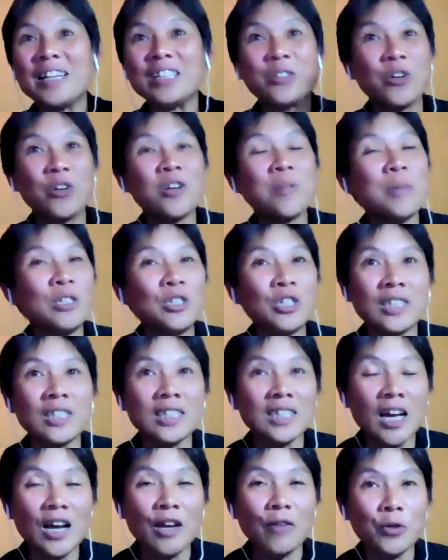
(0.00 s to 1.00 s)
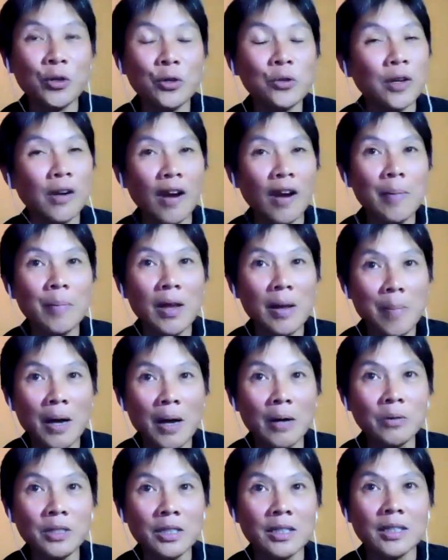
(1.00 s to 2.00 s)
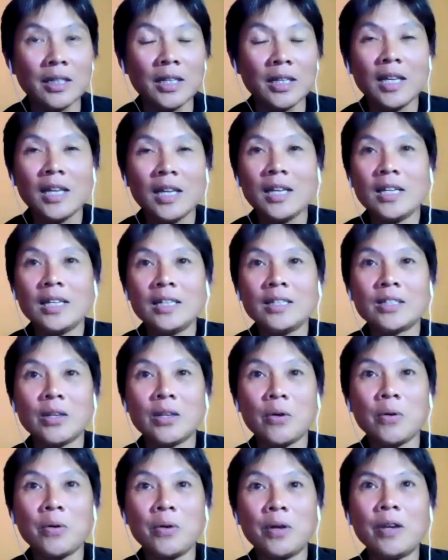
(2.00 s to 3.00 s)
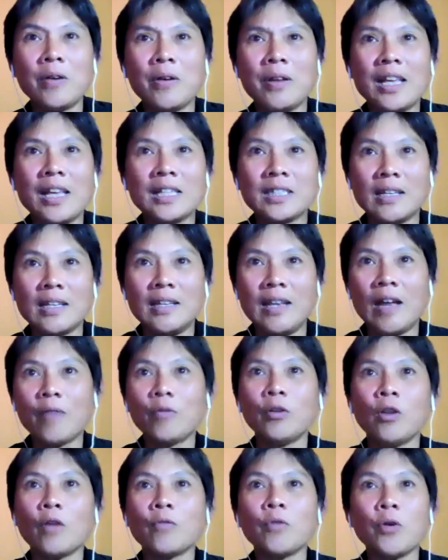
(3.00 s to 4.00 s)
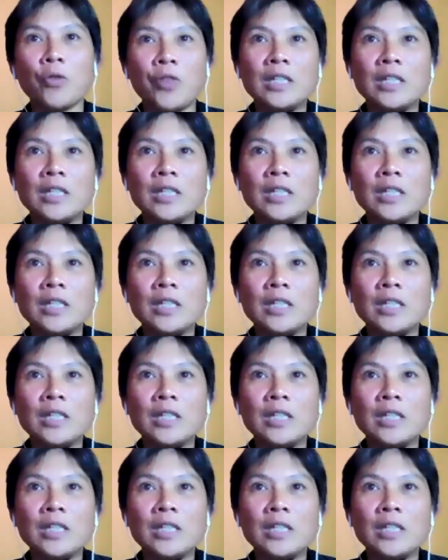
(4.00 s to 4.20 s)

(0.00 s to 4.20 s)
it's going to be just as hard for you to climb that mountain. So there's a level of